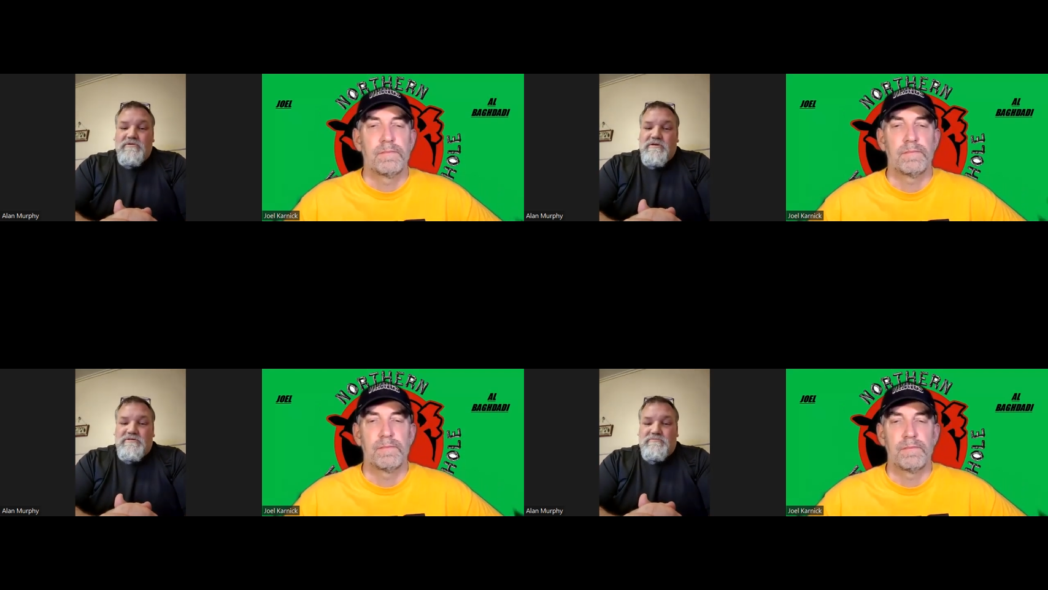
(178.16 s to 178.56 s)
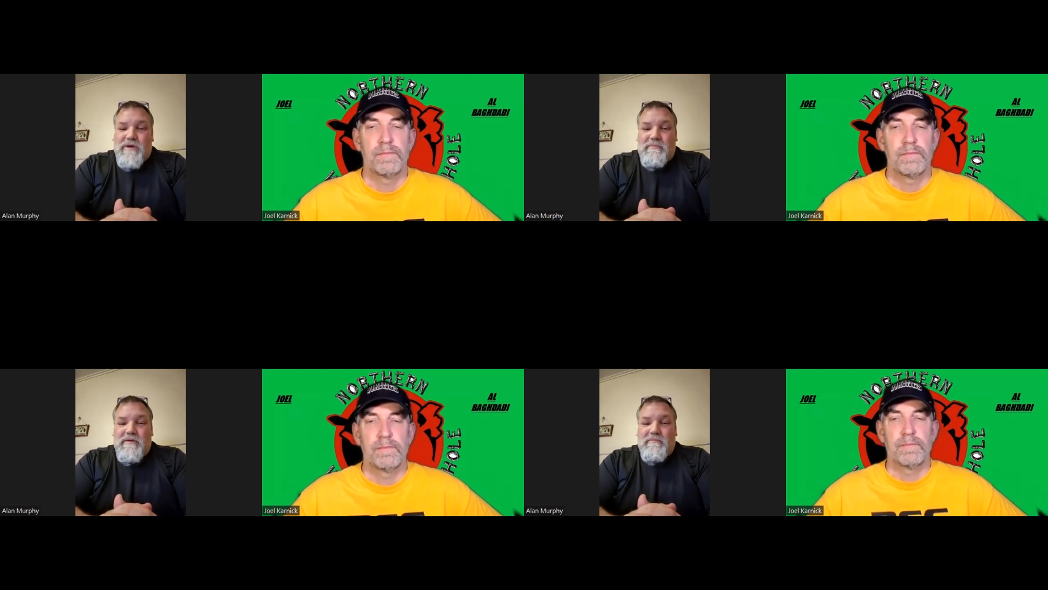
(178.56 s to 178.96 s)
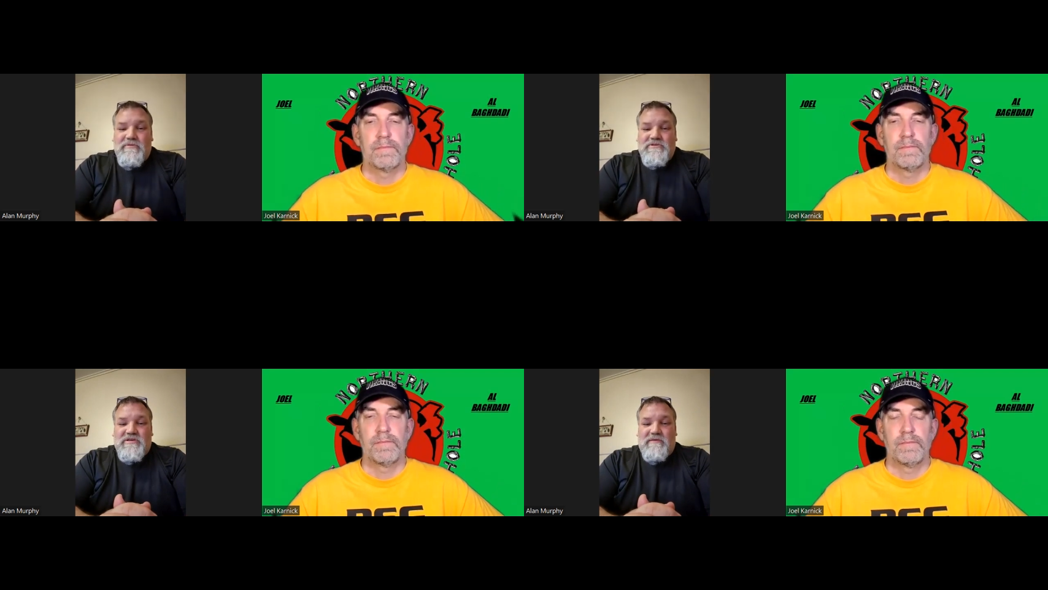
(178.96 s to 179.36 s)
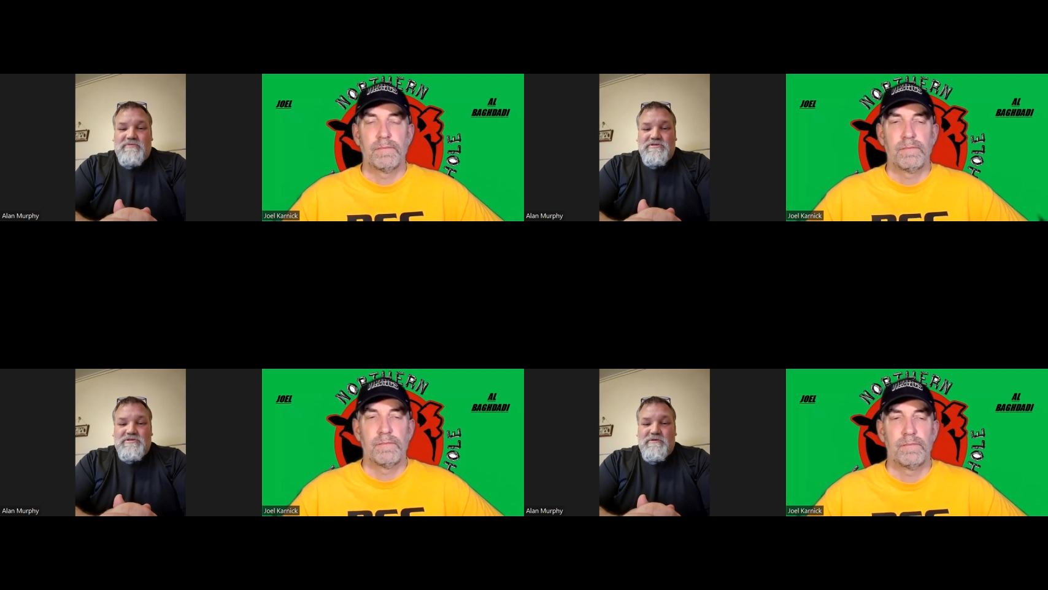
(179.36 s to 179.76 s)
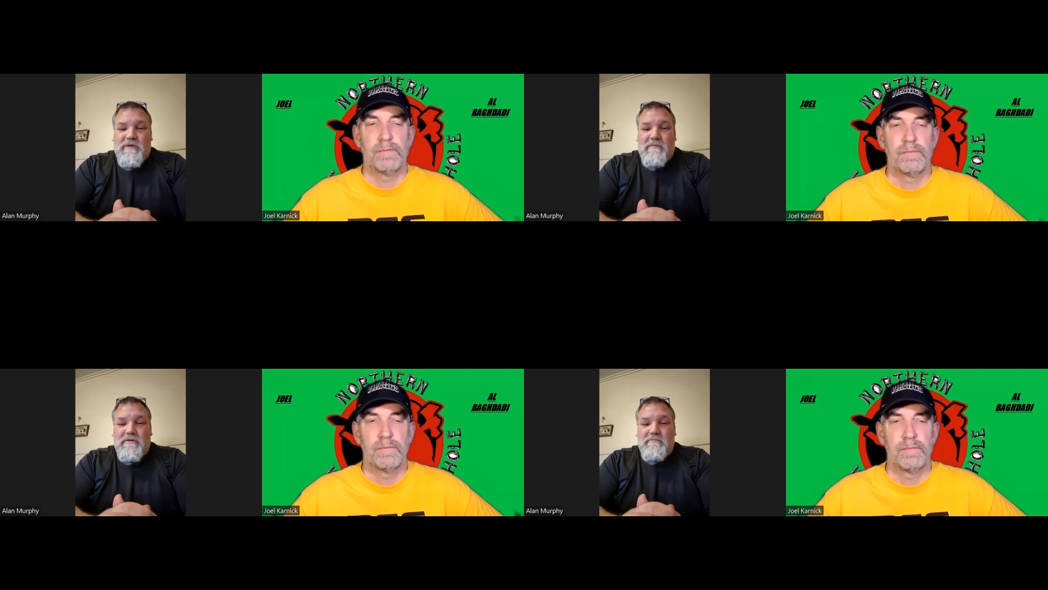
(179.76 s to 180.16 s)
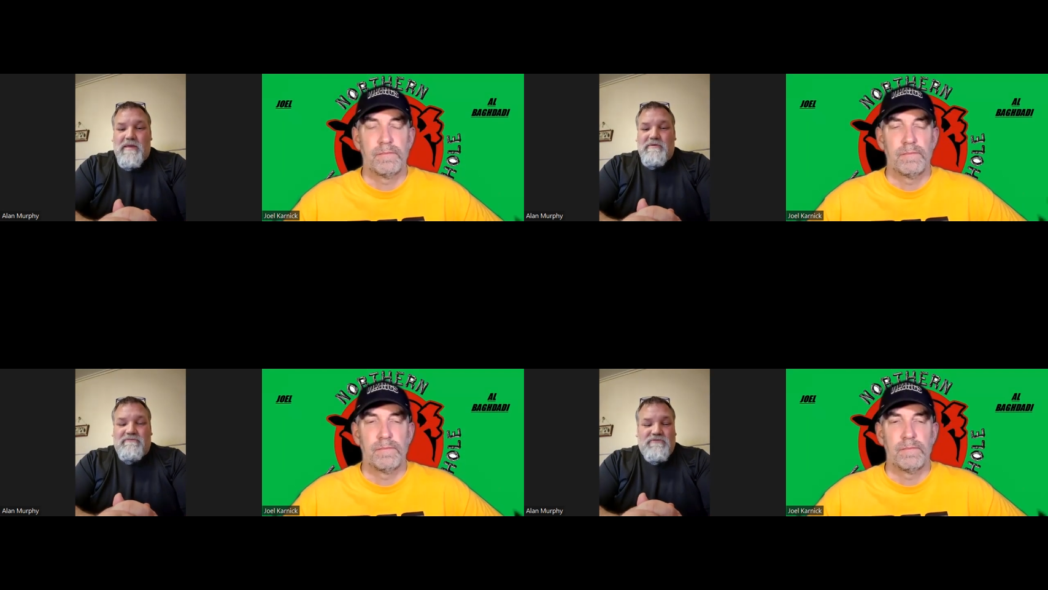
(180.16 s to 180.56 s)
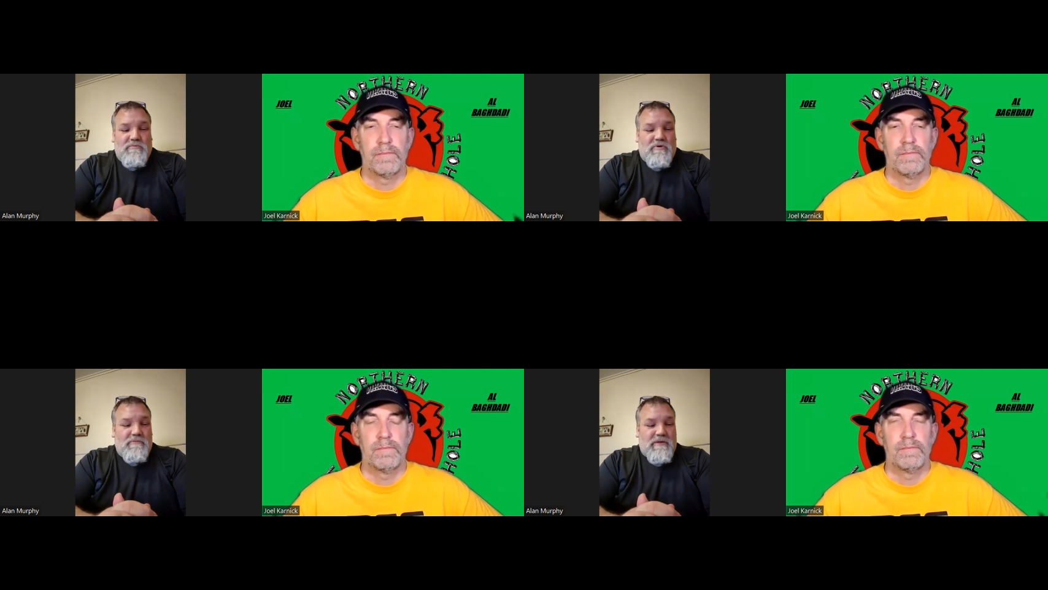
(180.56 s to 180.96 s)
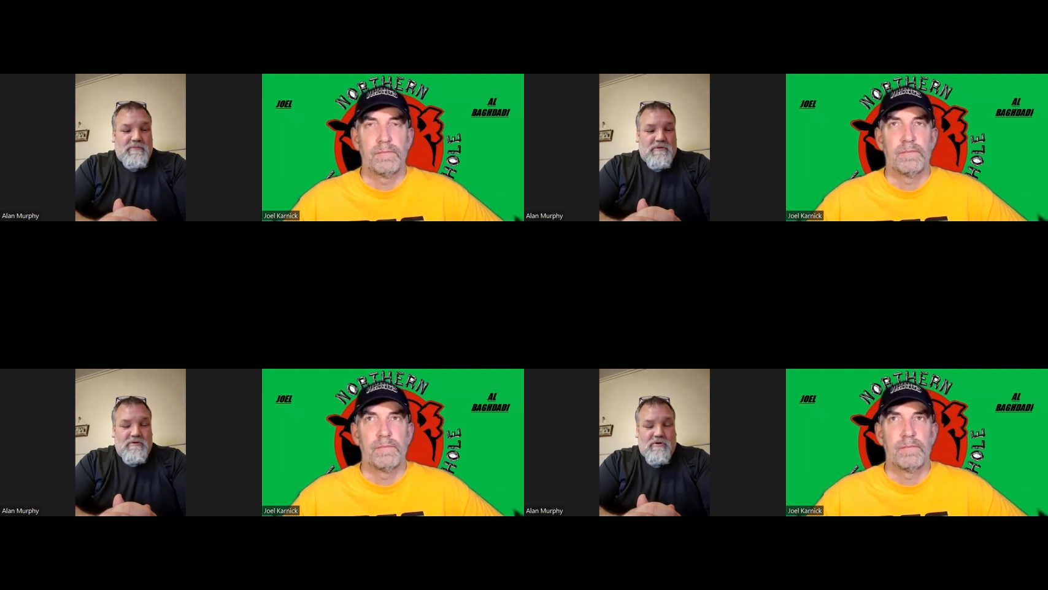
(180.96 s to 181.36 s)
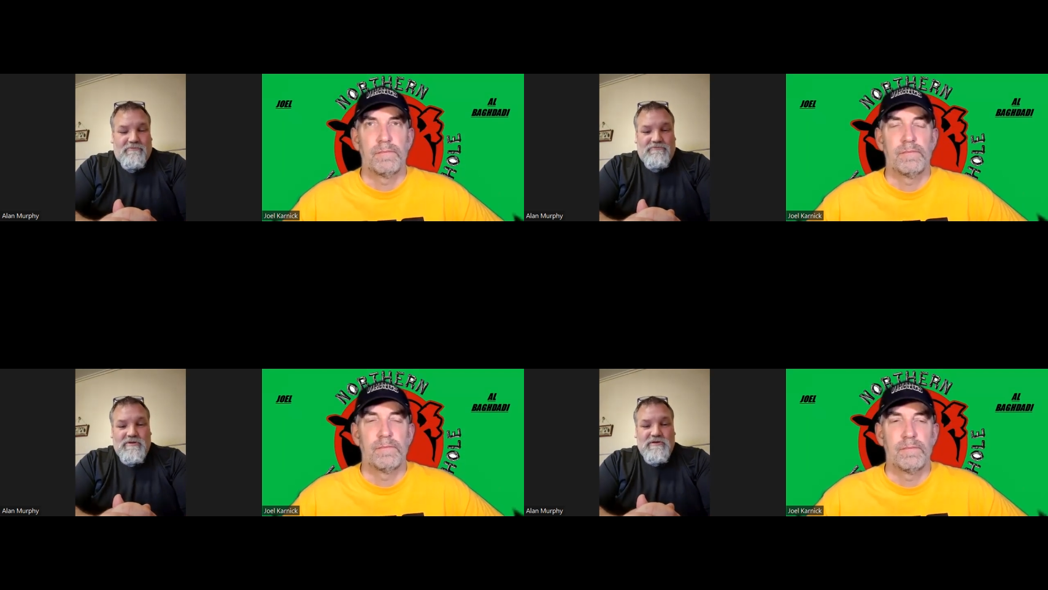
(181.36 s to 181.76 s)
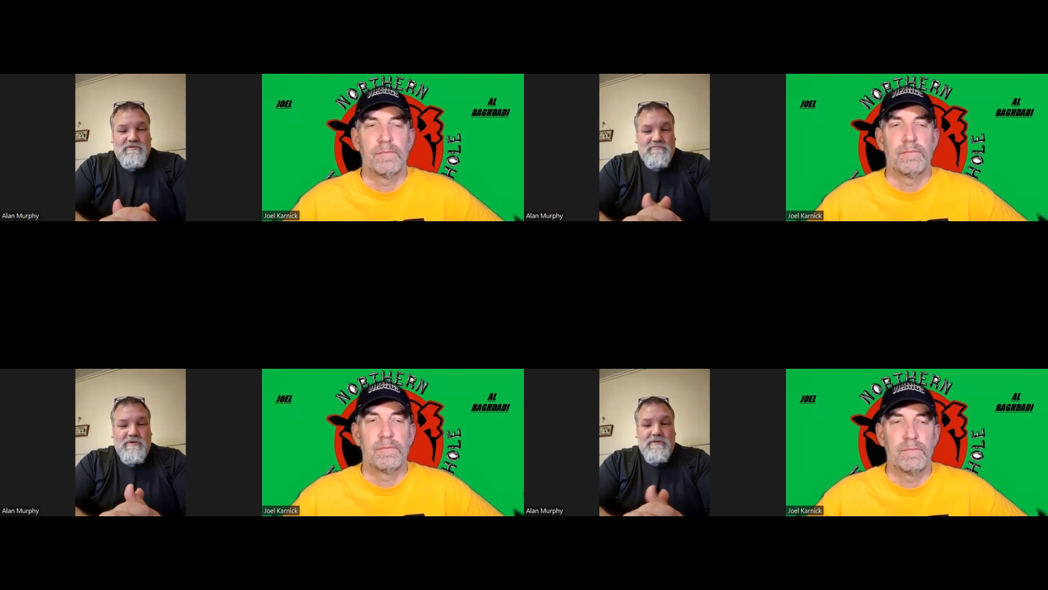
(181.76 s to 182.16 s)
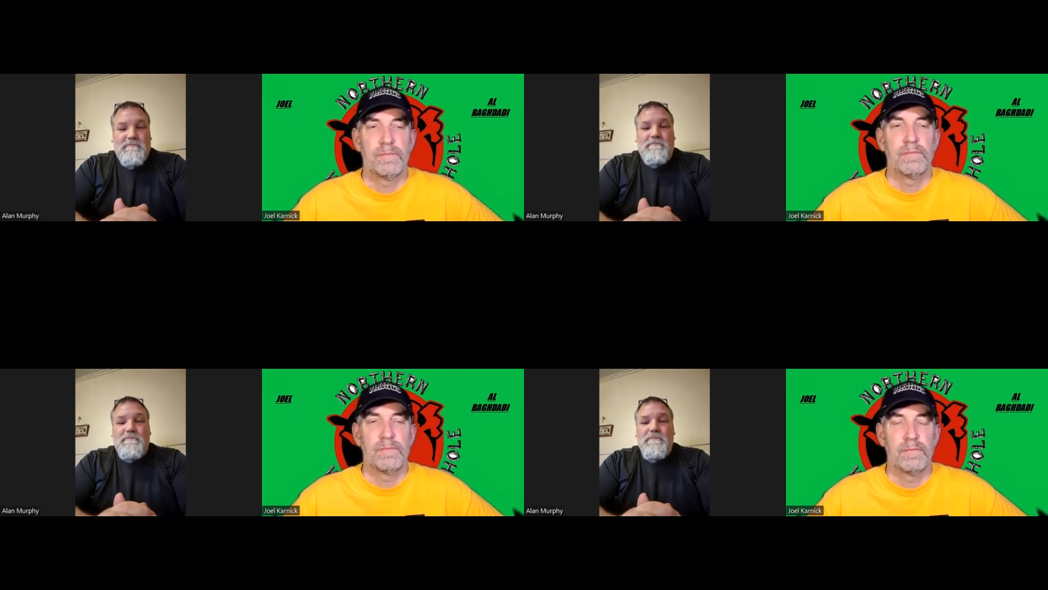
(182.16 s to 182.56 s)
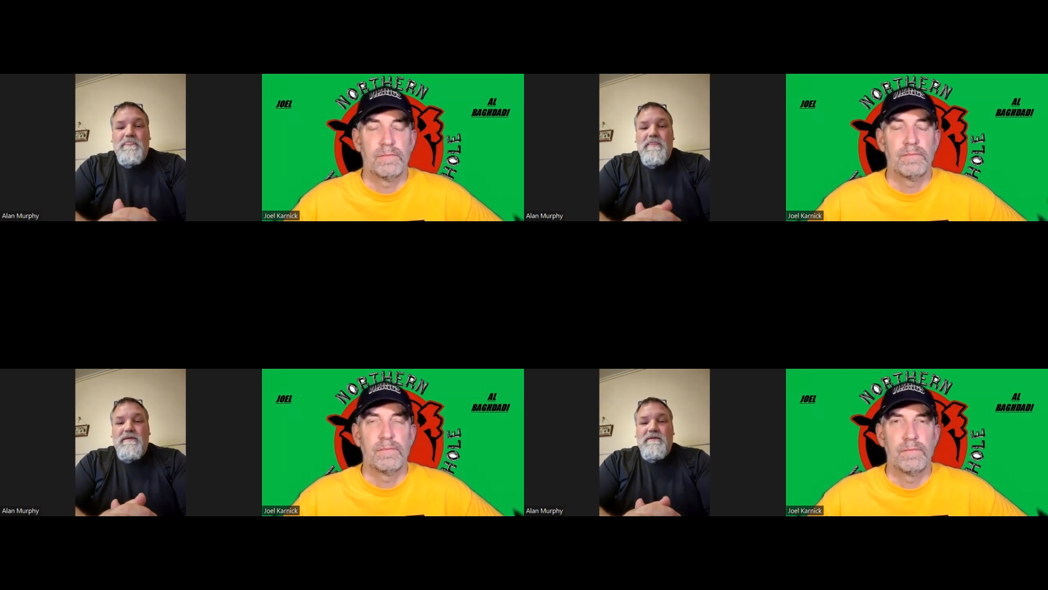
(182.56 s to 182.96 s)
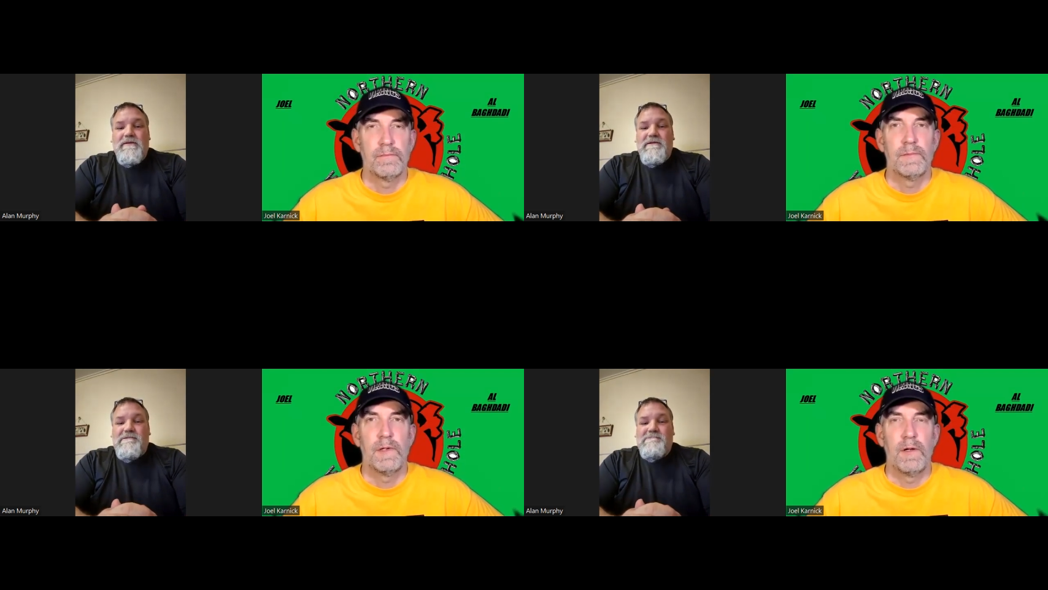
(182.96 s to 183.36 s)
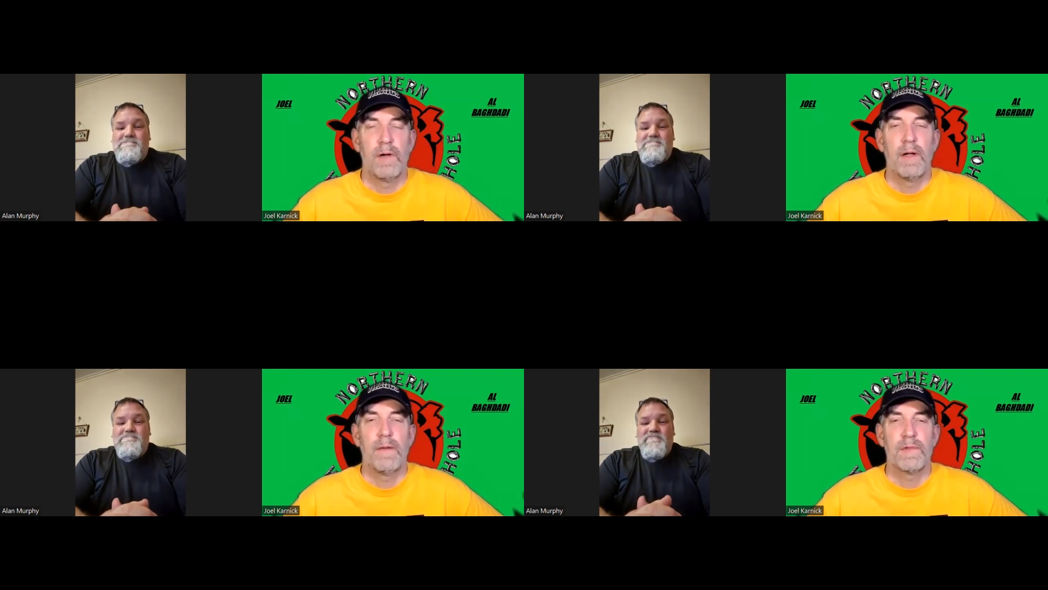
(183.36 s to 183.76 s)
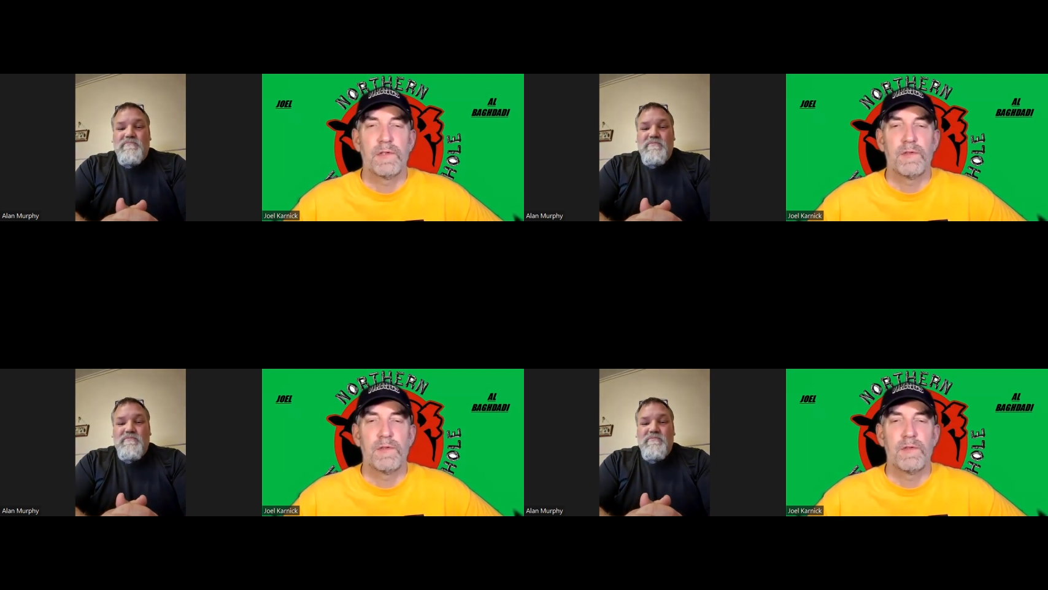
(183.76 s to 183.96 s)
Speaker 1: it, probably about the same this year probably maybe a few more people hopefully but
Speaker 2: all right so